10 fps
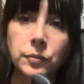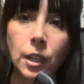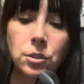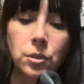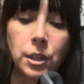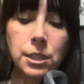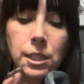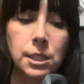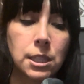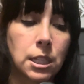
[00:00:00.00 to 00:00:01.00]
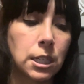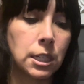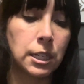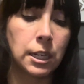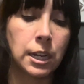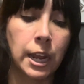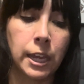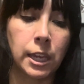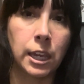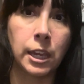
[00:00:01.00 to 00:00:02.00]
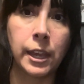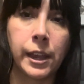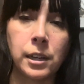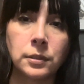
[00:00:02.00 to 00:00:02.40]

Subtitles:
So this is the Nike